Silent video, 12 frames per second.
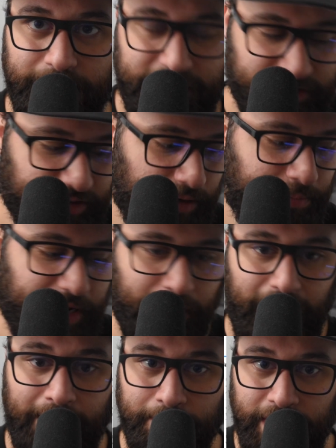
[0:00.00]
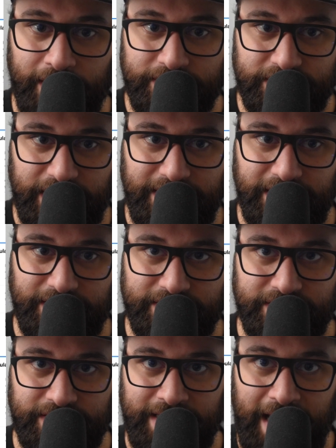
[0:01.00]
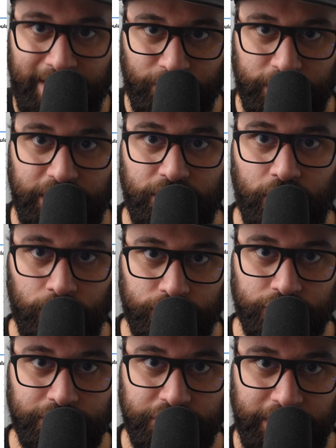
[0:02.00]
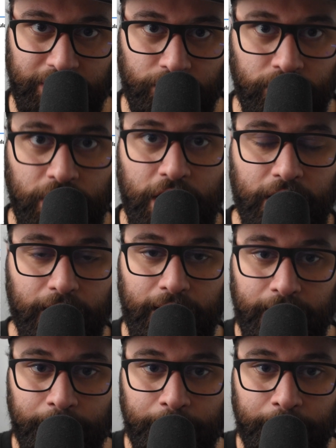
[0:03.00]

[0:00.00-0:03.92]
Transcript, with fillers: Now, I'm not saying that this is the African culture in general, uh, but